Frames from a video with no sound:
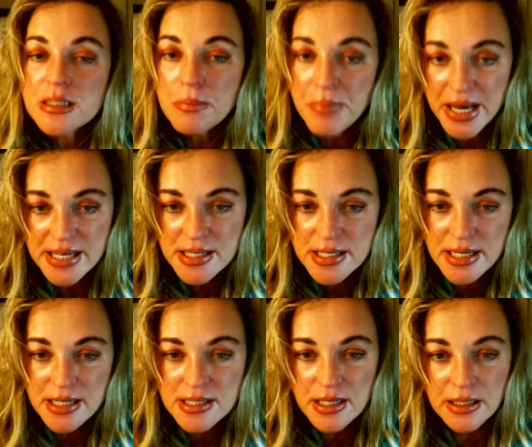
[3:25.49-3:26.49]
to
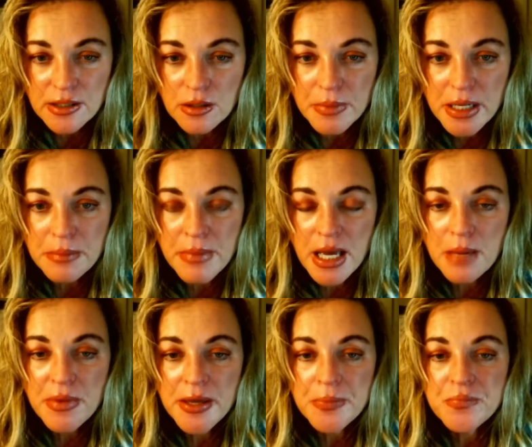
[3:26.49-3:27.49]
basics a little bit
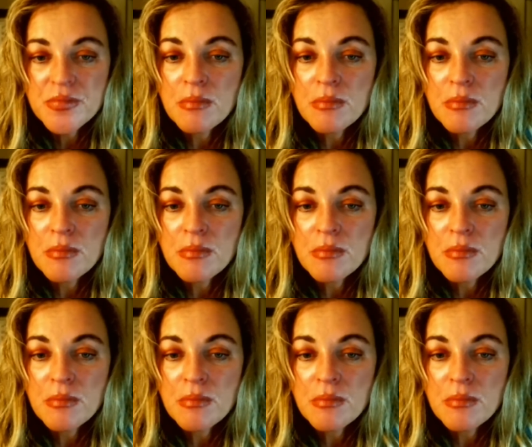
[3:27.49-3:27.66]
maybe,